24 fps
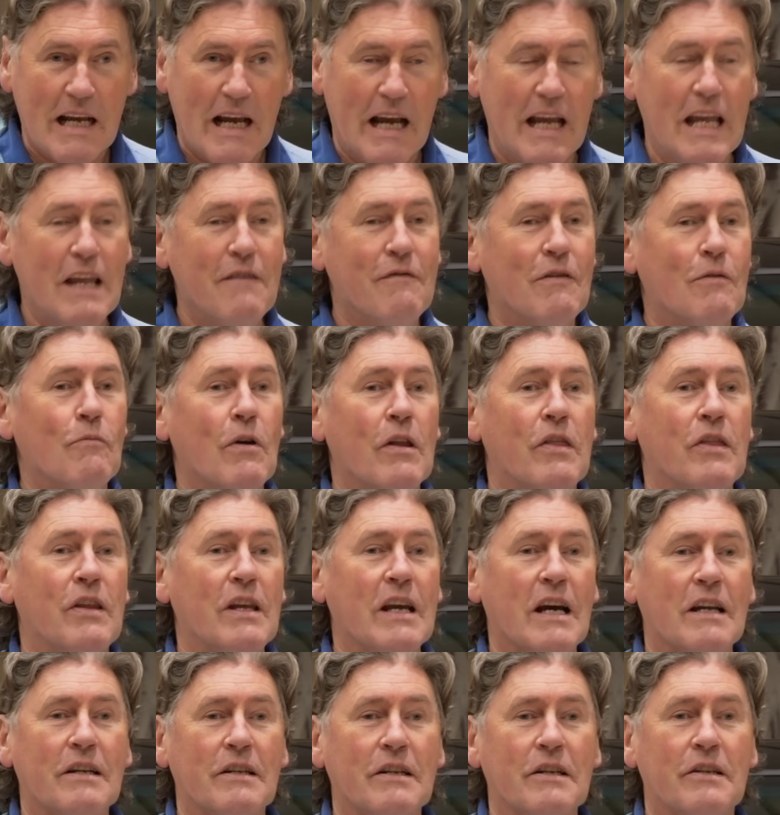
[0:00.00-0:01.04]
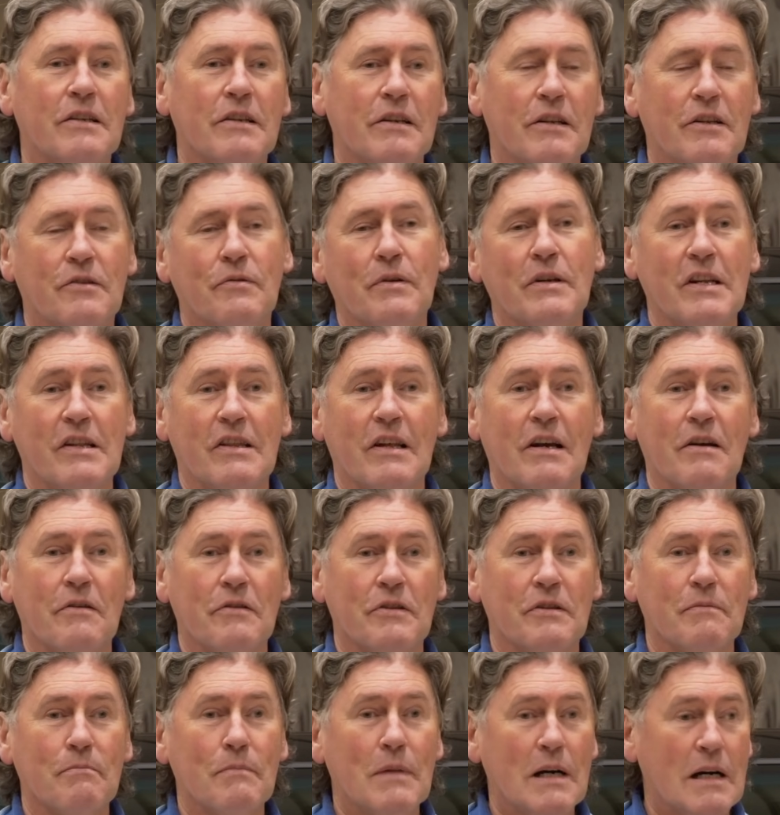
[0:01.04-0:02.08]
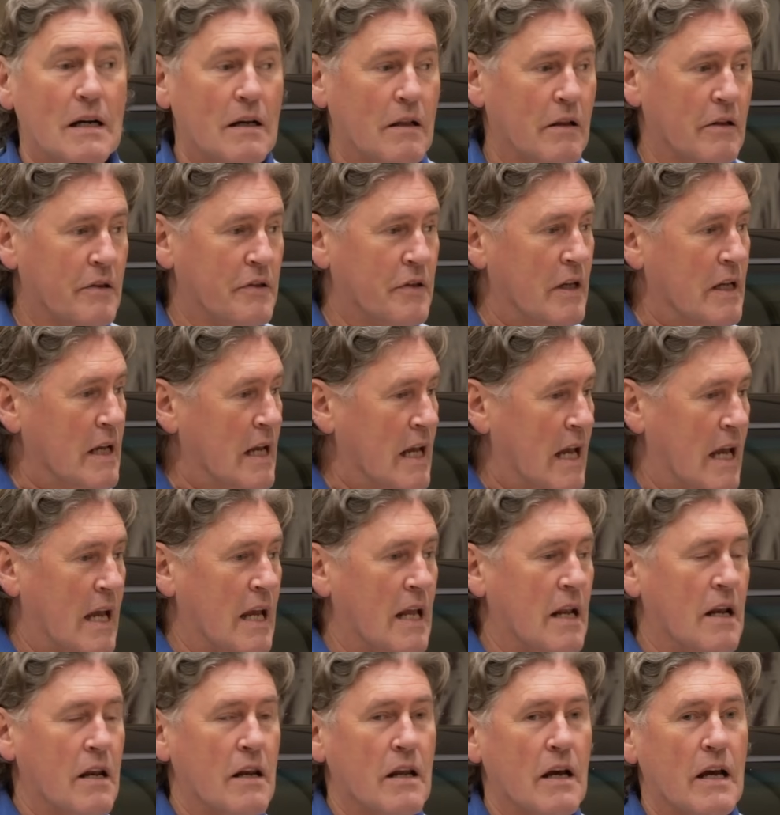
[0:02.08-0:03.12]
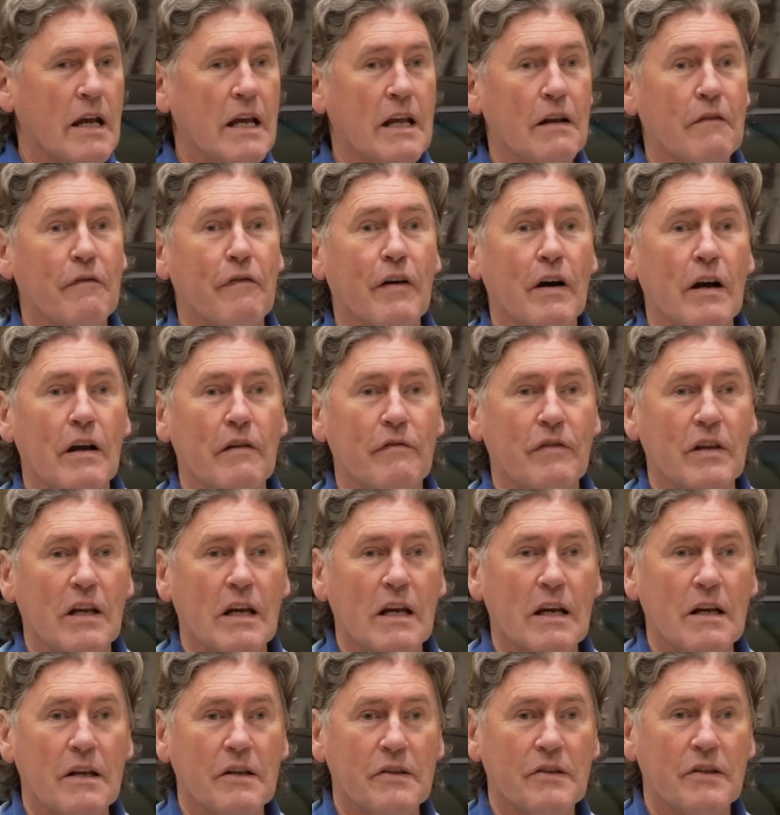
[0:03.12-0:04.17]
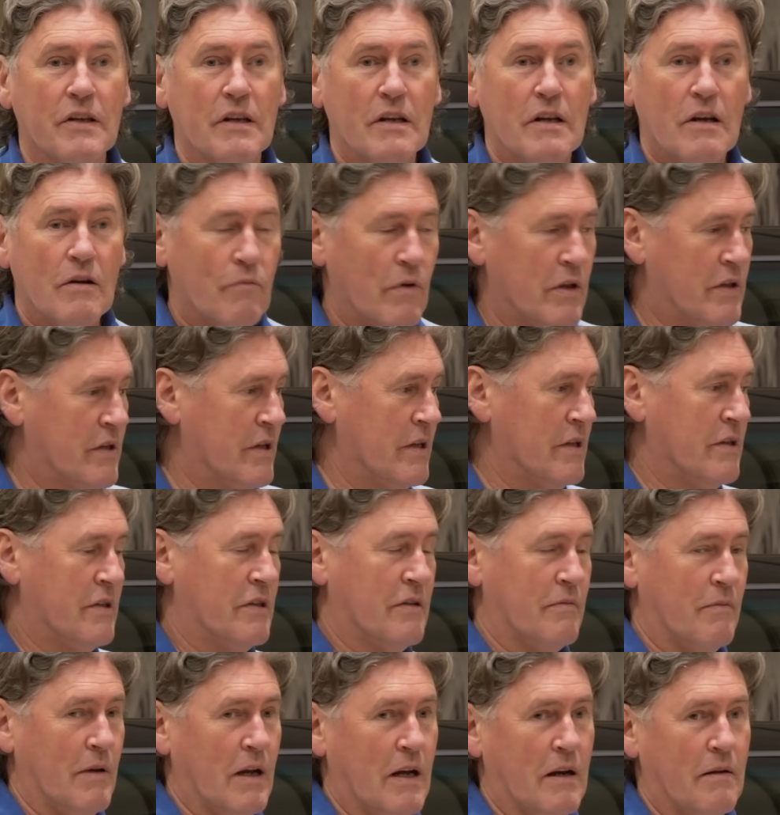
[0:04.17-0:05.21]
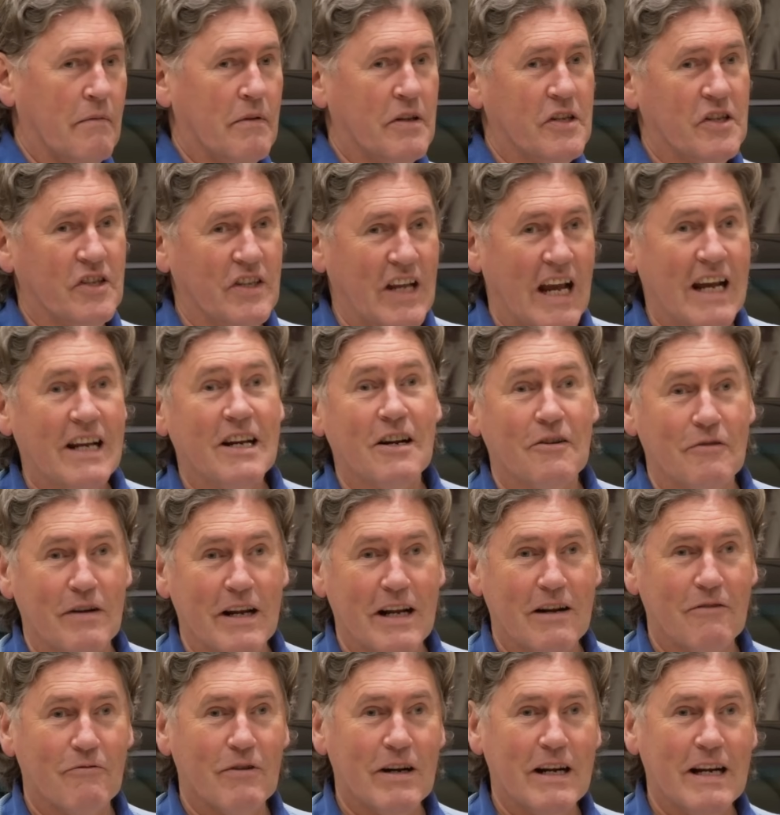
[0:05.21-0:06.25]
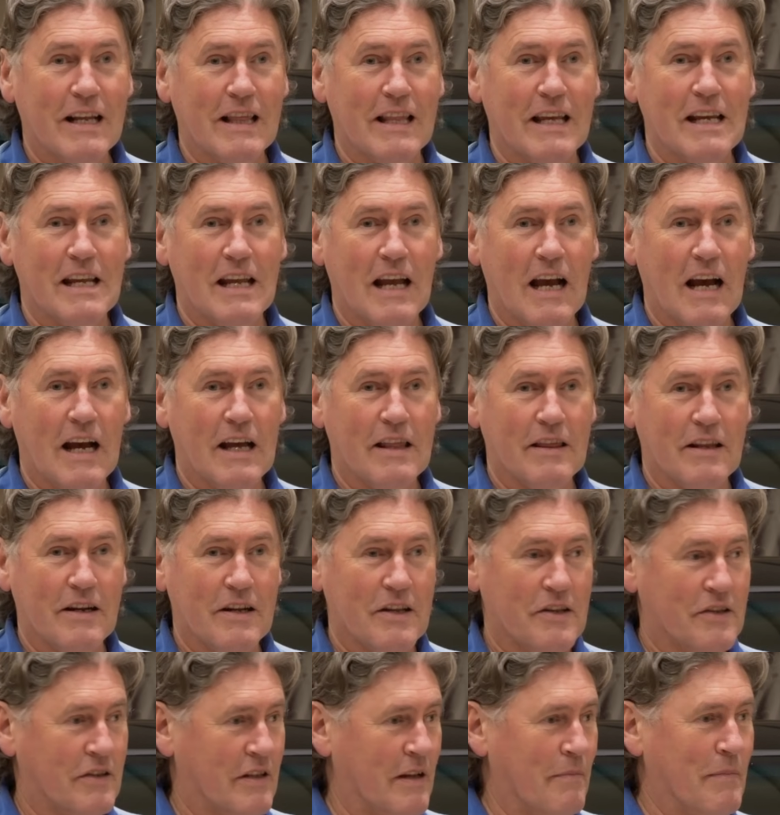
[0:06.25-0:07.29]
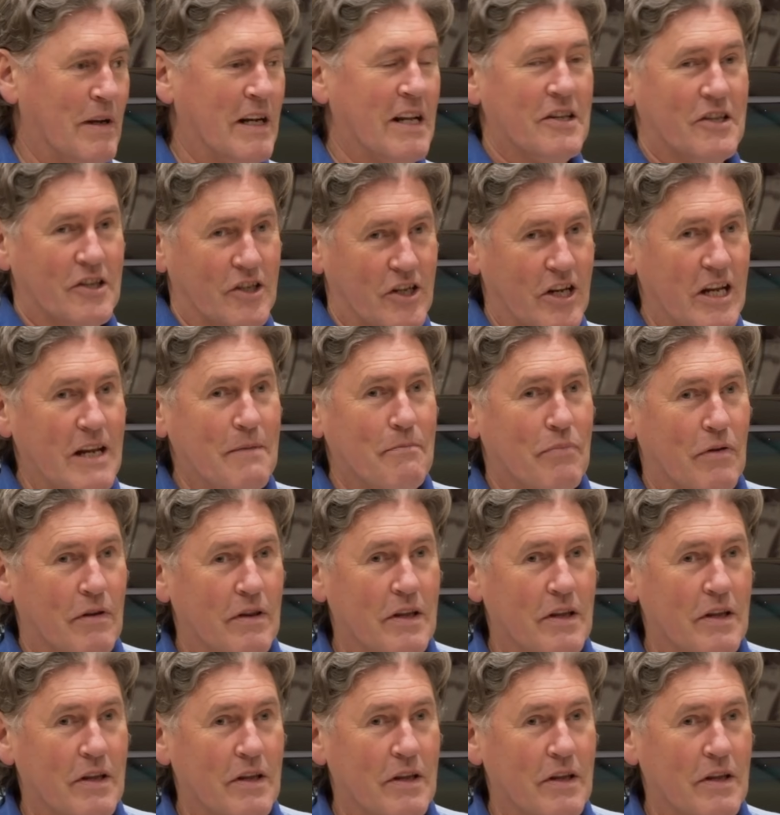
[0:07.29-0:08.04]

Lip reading: even with the added 20,000 miles in 5 years, which is staggering, really. It's cheap.